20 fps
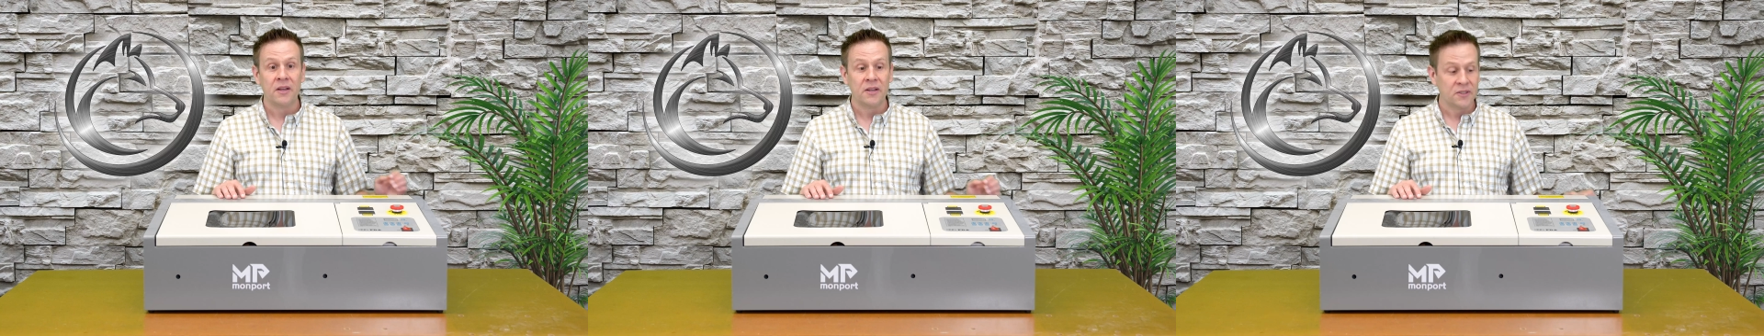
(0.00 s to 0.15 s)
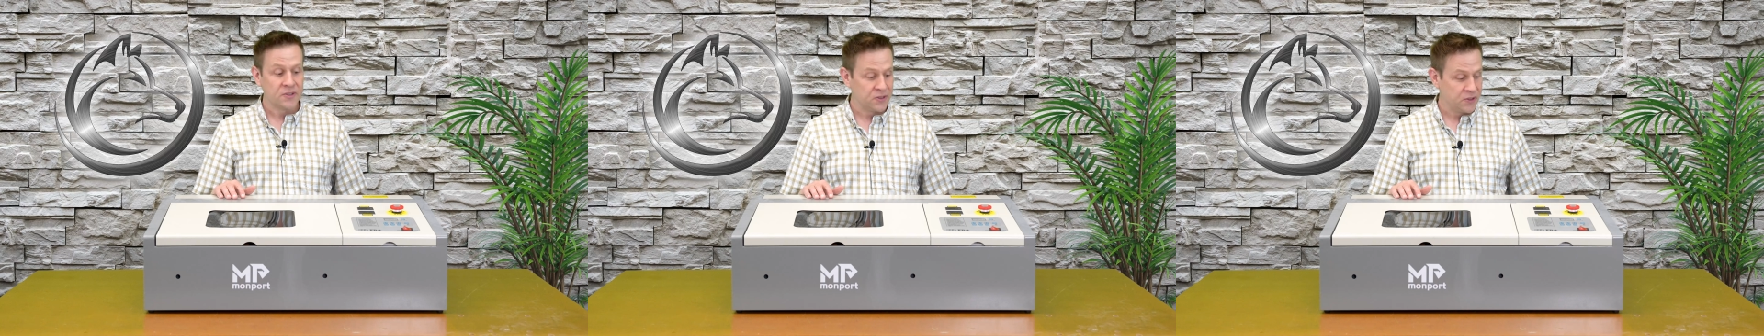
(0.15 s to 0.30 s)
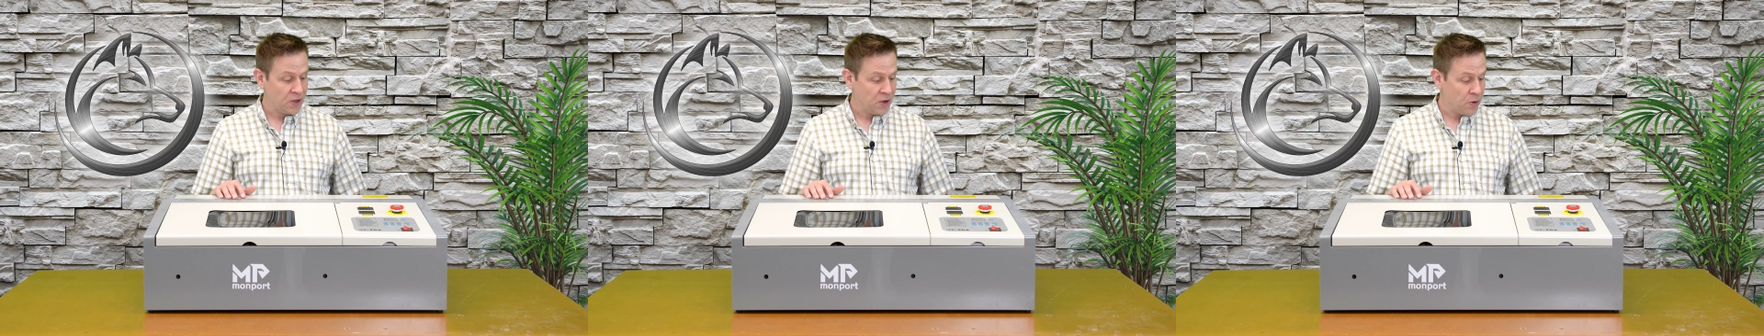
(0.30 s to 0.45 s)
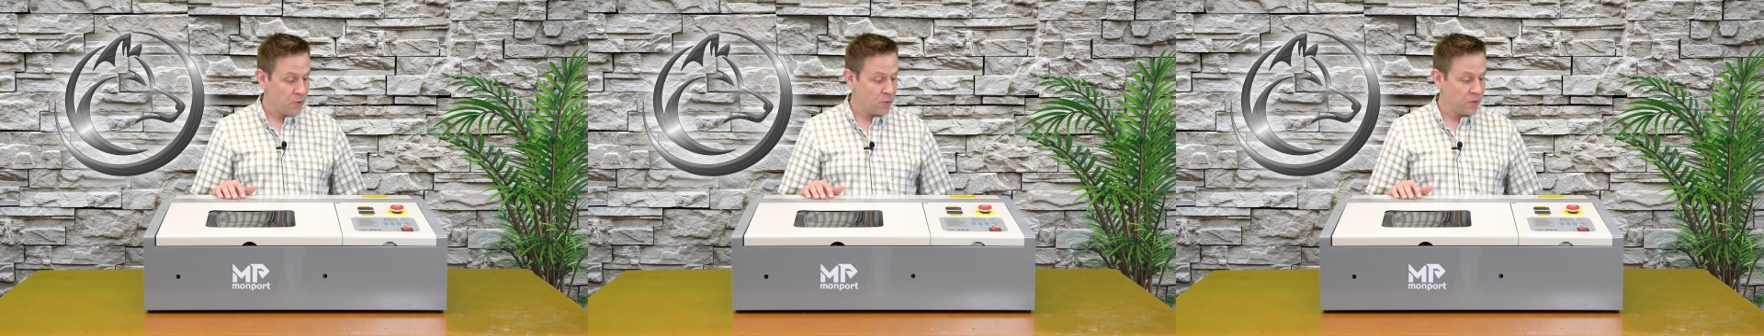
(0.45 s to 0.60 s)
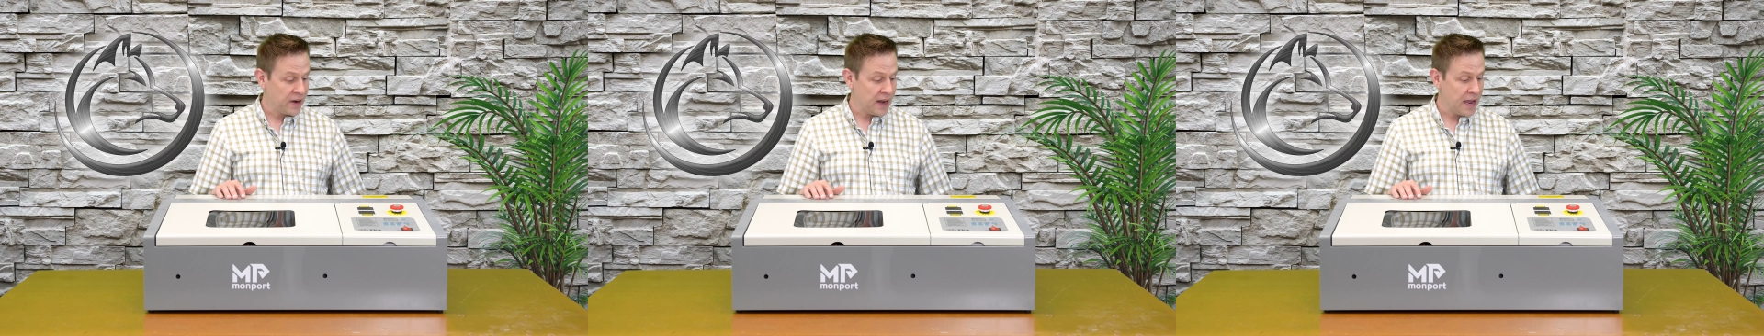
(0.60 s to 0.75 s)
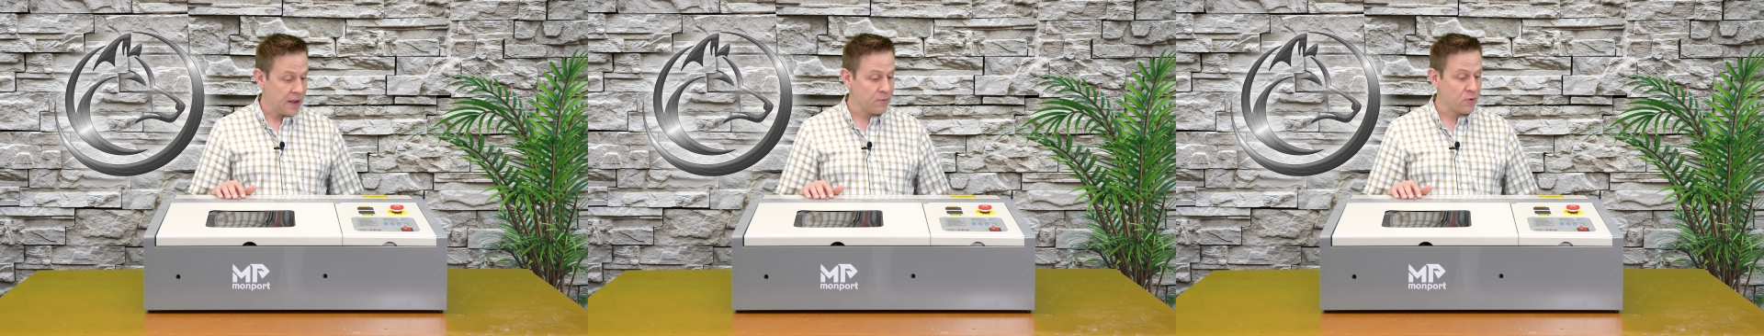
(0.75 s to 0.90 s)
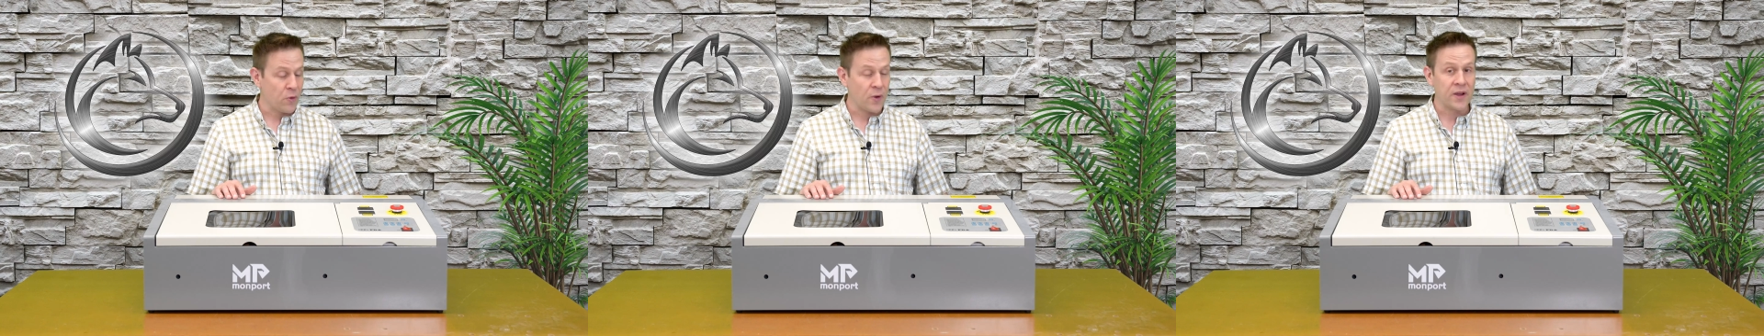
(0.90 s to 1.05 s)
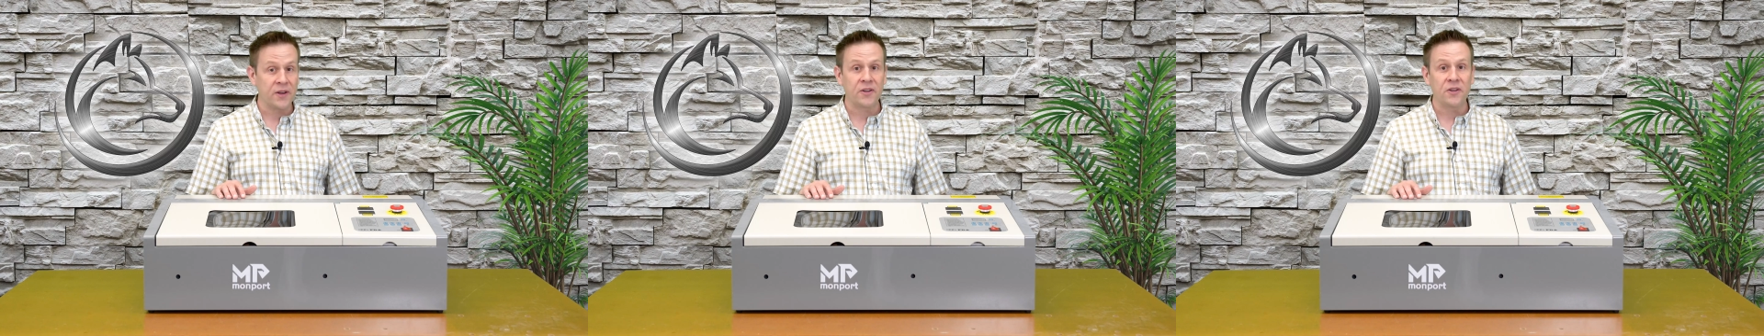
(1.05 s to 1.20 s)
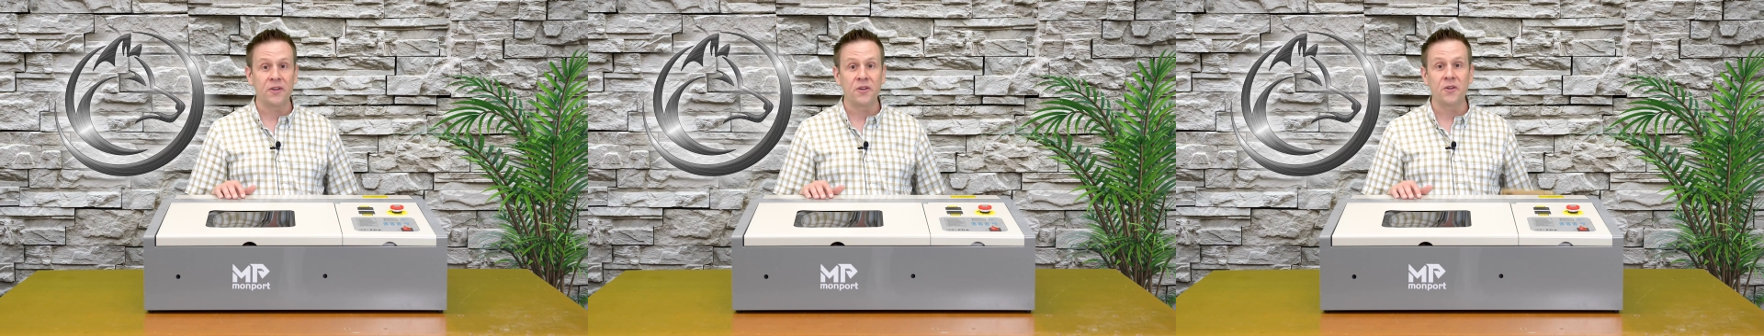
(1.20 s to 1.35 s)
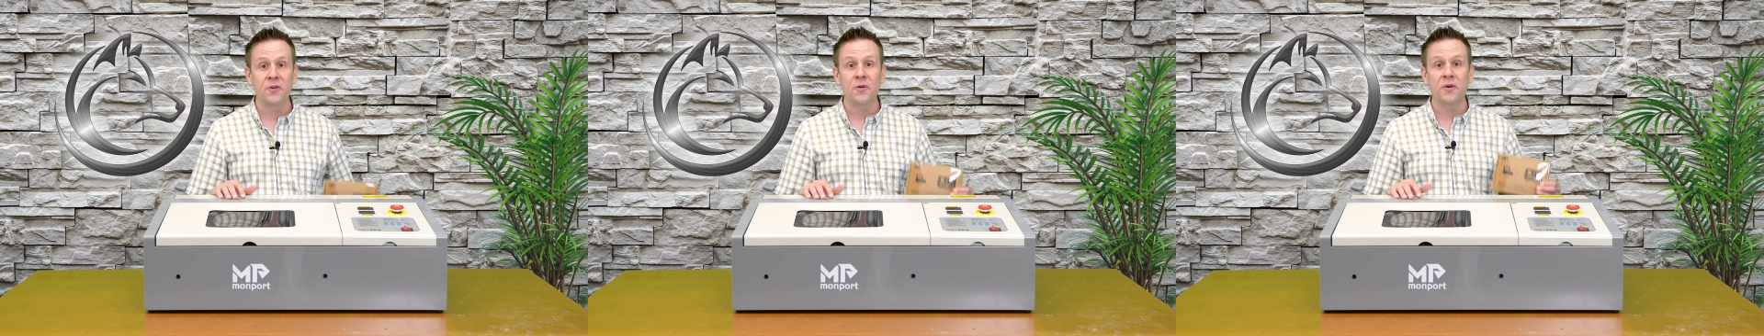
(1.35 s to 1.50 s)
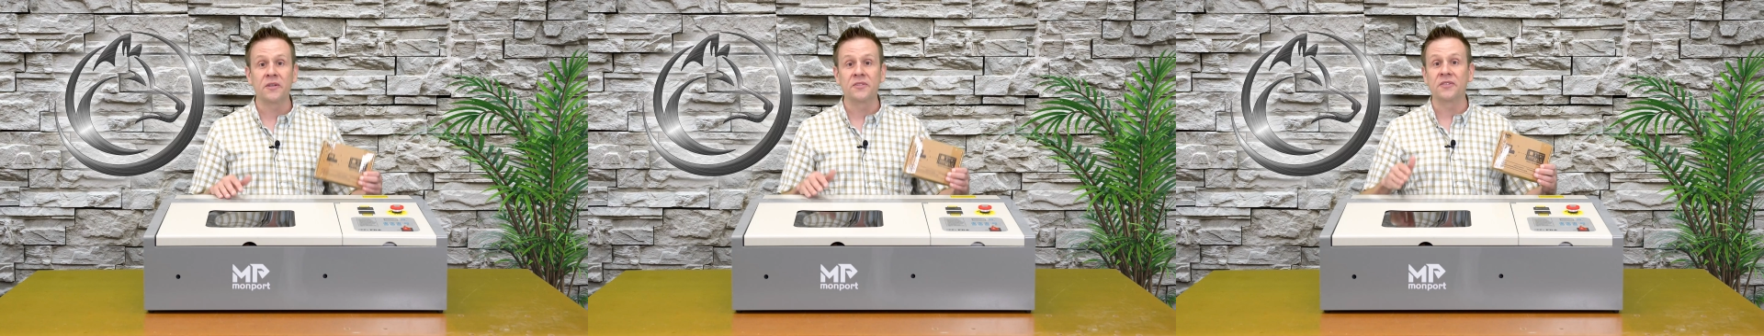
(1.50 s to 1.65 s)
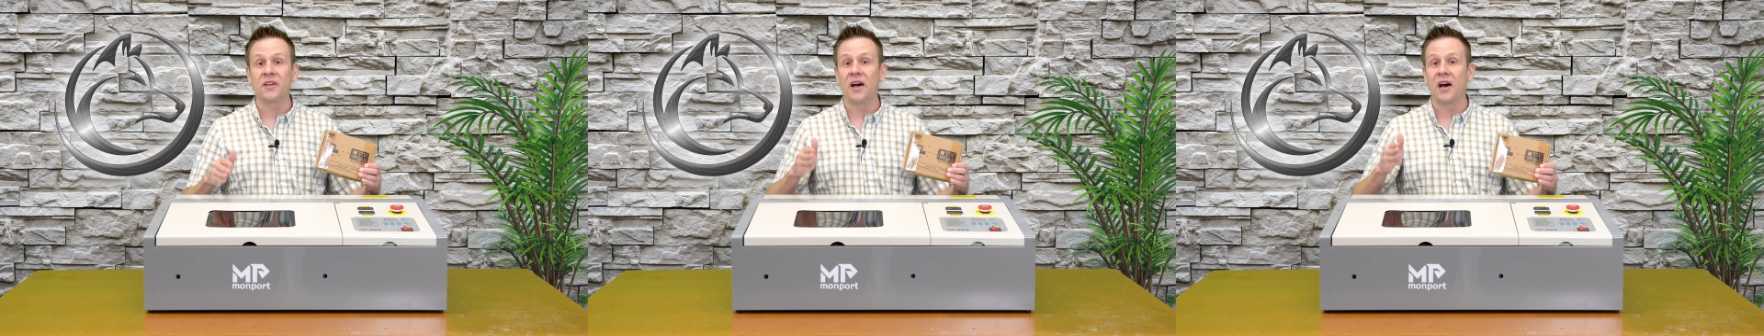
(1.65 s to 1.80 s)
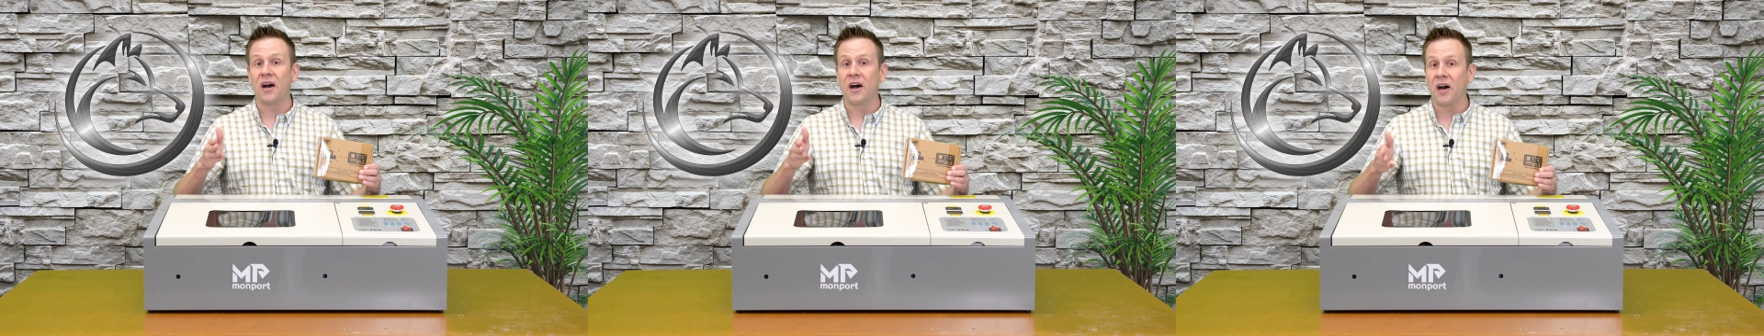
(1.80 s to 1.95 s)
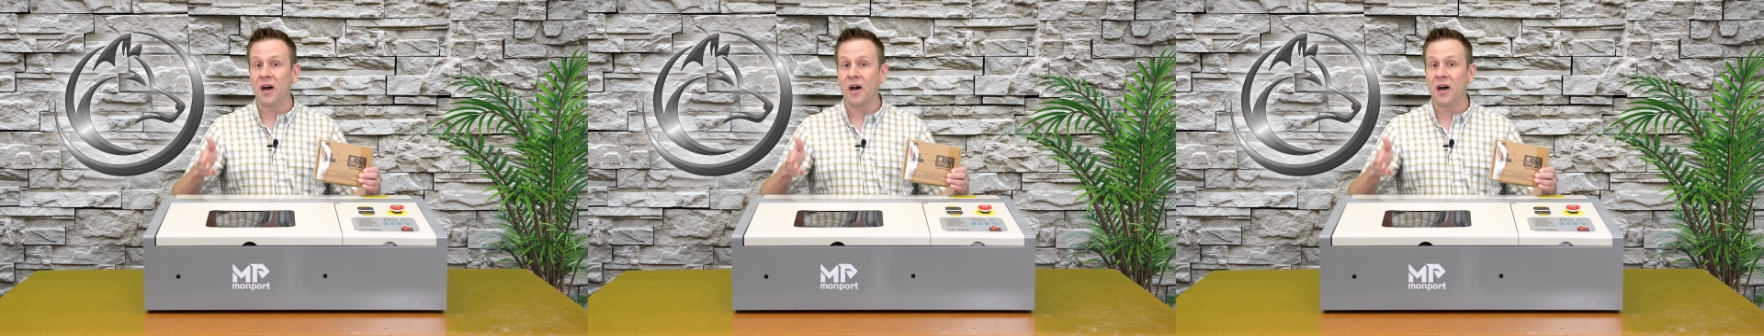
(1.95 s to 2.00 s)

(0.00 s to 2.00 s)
So what I'm going to do is